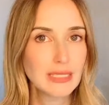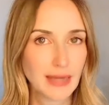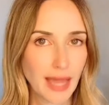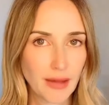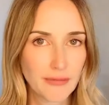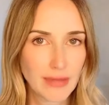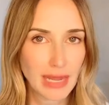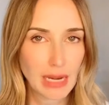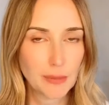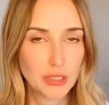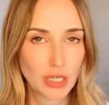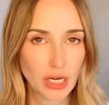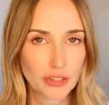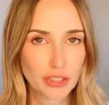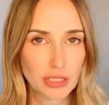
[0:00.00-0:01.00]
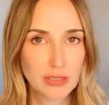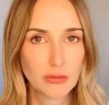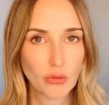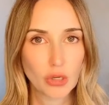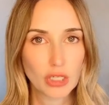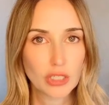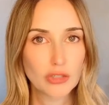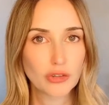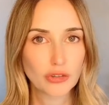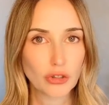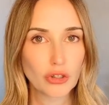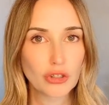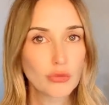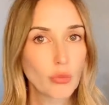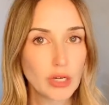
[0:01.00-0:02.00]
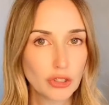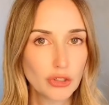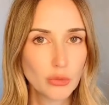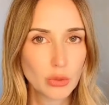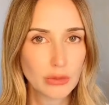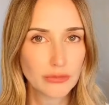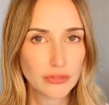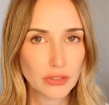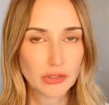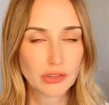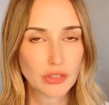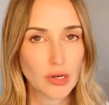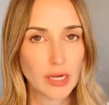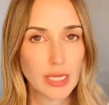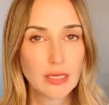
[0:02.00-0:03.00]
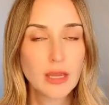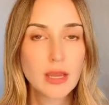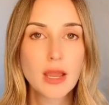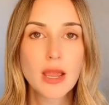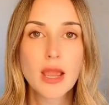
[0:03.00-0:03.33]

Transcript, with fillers: have that objection or concern when you were first starting,